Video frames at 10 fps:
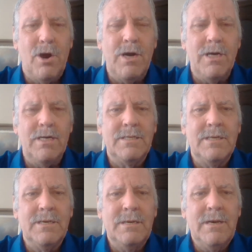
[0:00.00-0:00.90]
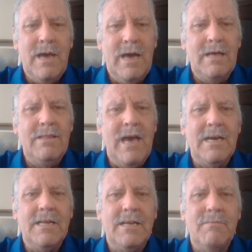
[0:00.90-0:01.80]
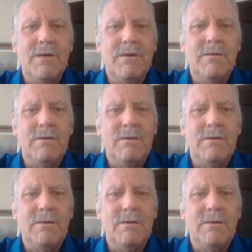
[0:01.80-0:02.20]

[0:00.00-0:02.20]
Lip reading: guardians, and the academic